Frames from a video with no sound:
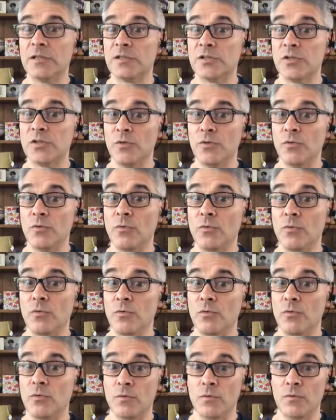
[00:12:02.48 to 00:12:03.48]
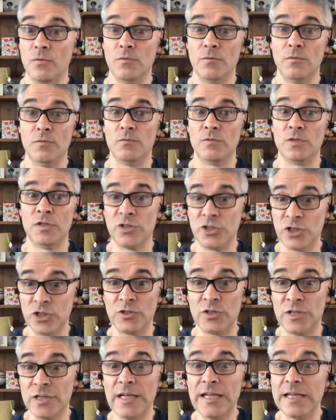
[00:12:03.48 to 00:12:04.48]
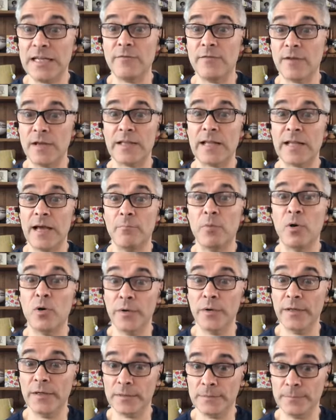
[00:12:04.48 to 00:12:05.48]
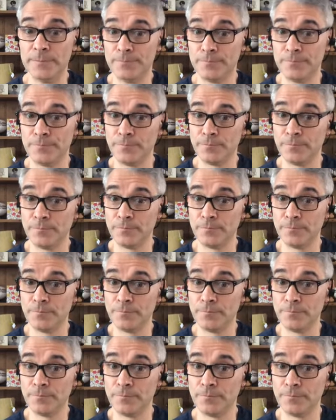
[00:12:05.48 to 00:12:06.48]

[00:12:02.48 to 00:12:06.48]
to to to leave at that point it's,